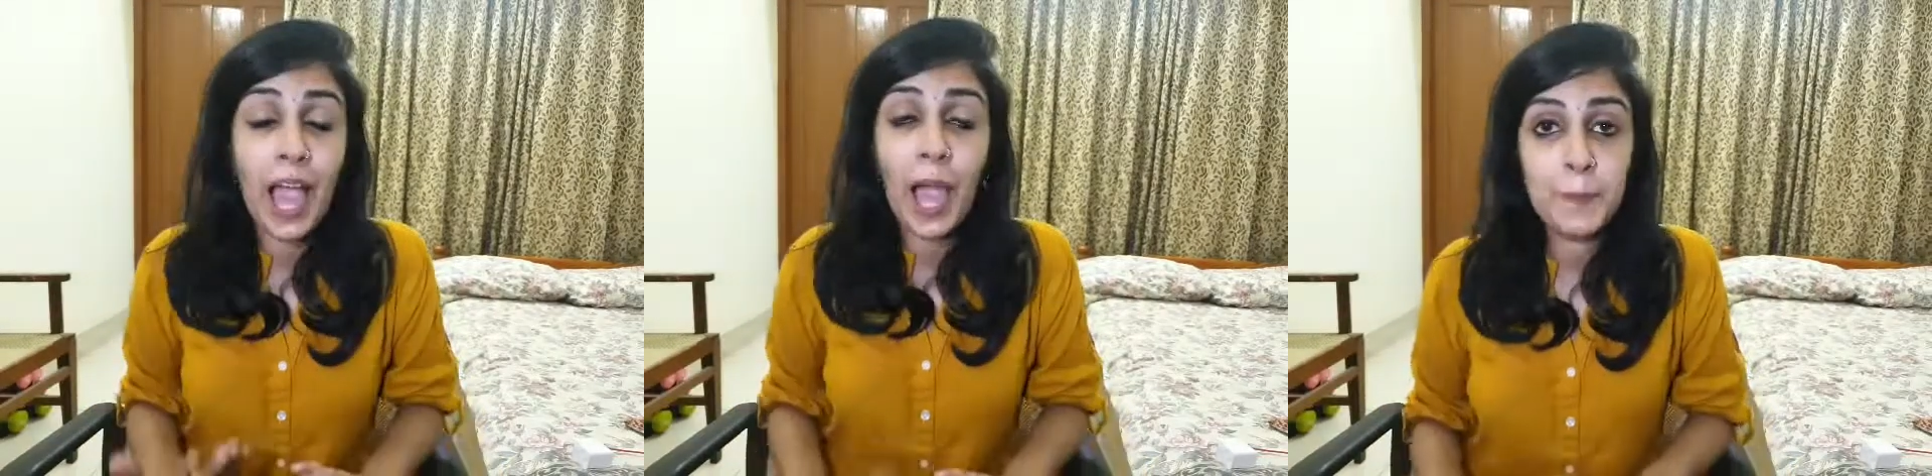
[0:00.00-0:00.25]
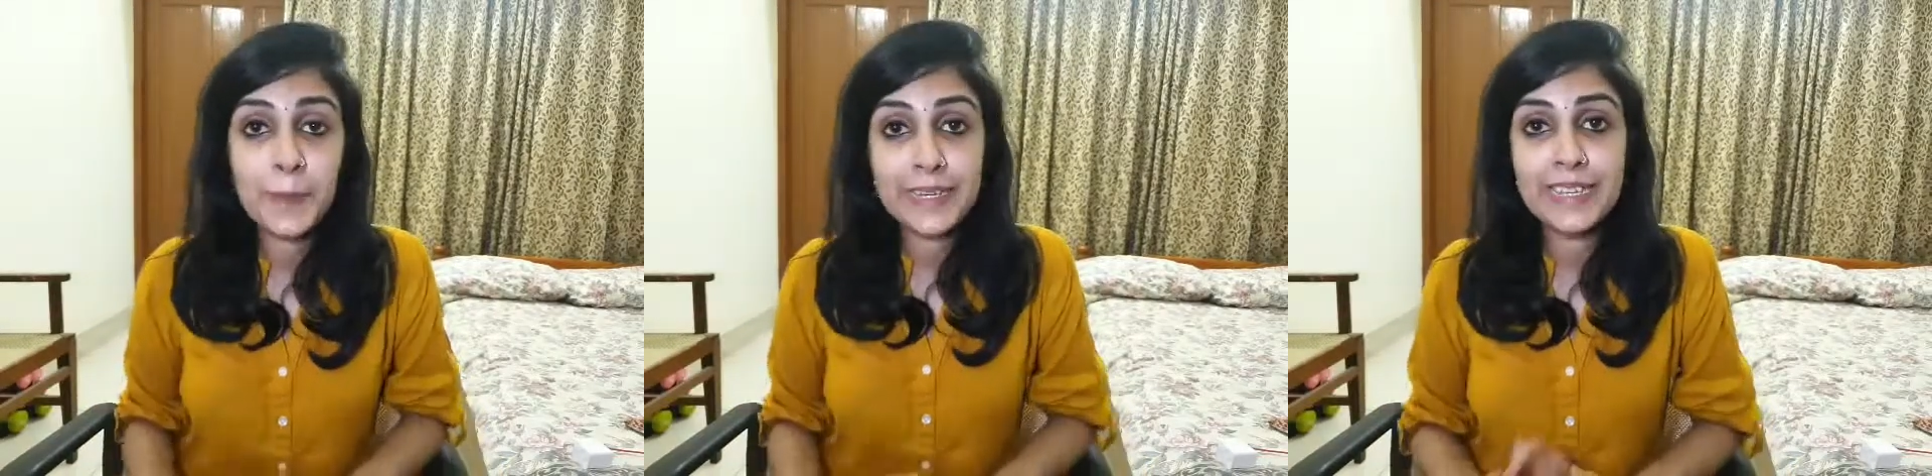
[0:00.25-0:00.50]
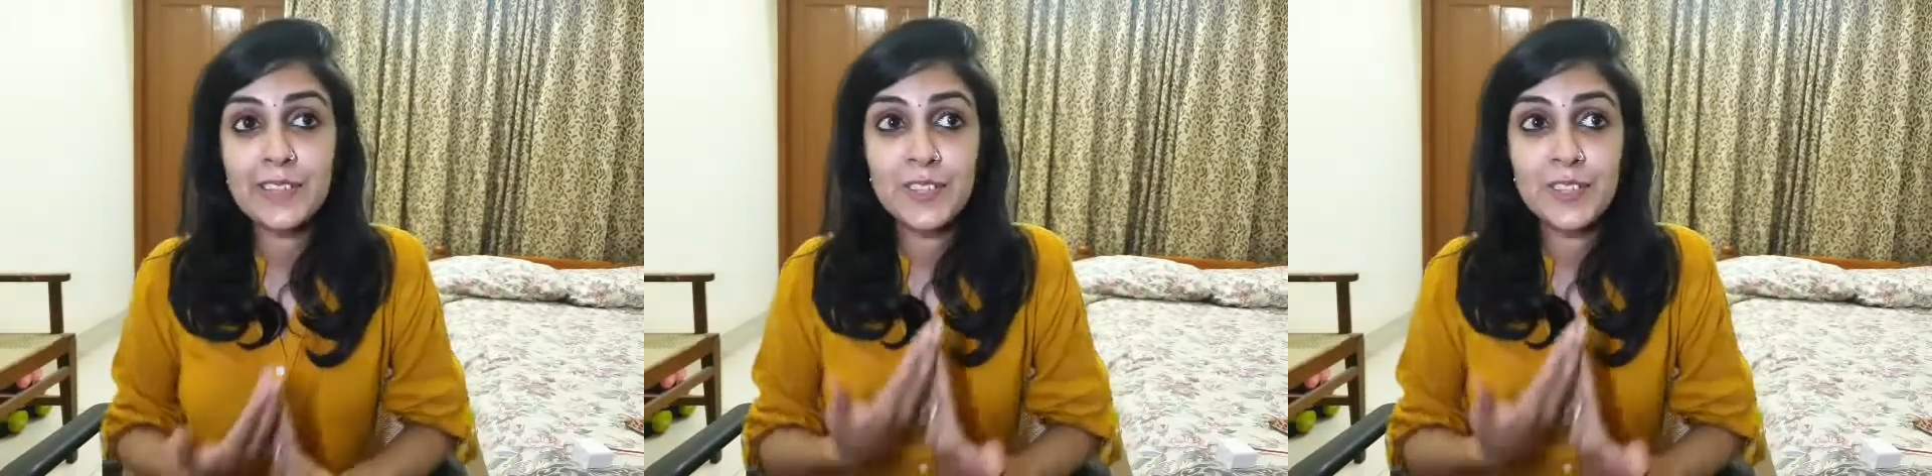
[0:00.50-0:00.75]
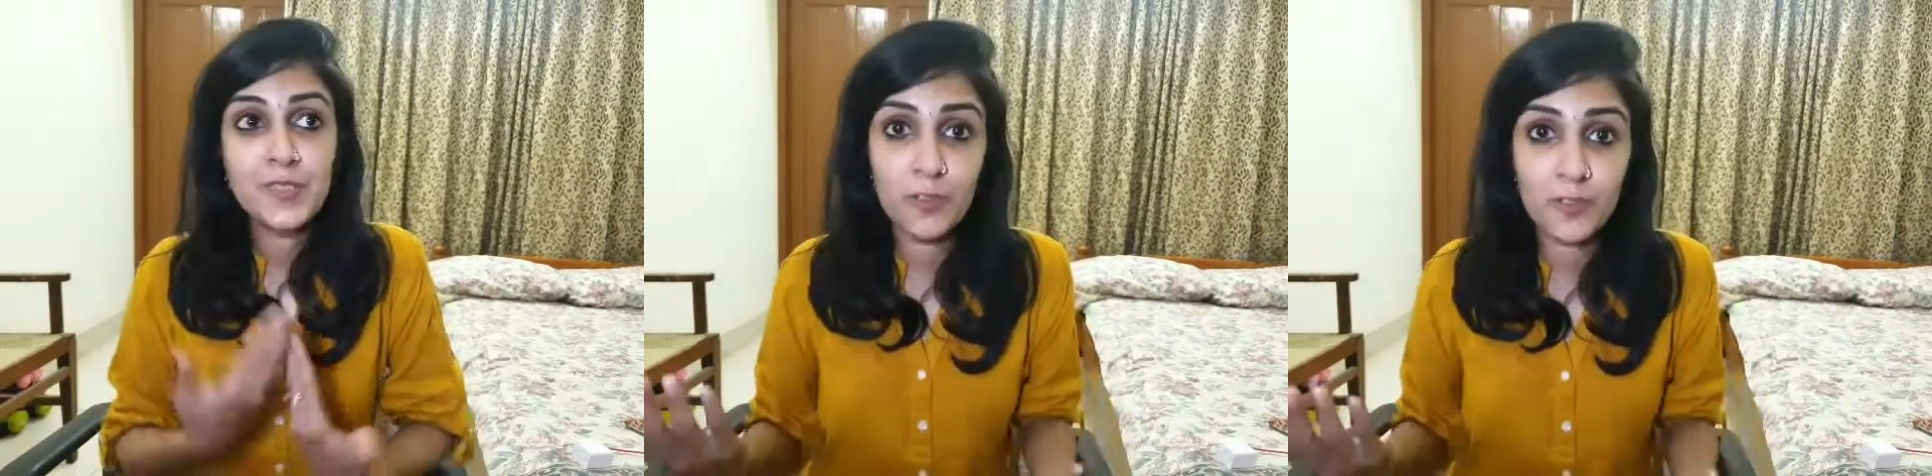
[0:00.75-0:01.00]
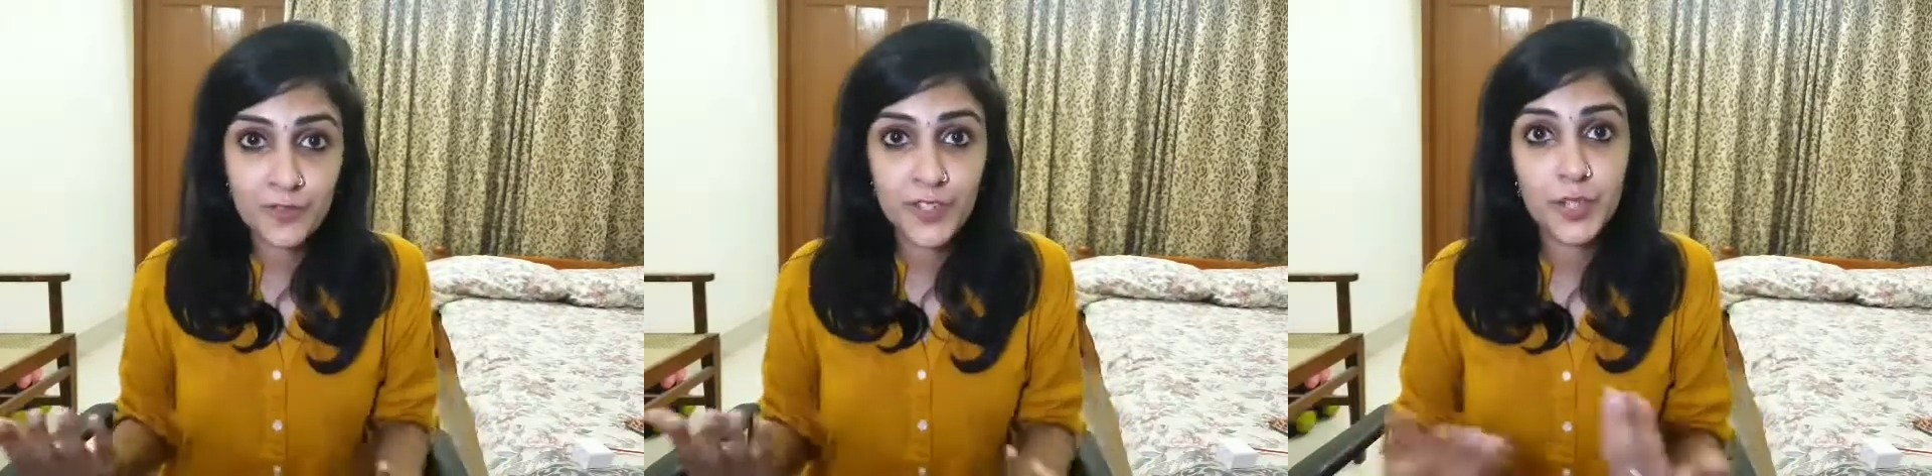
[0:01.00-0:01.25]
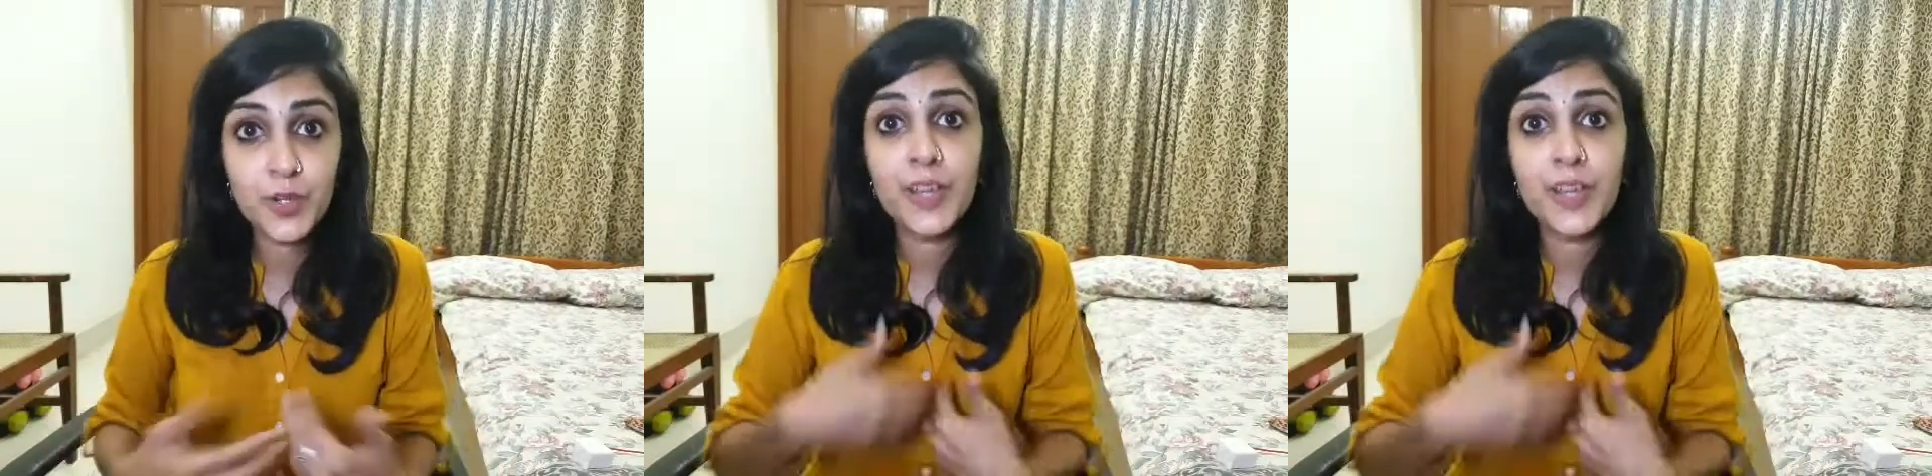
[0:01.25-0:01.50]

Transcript: happily solve it for you,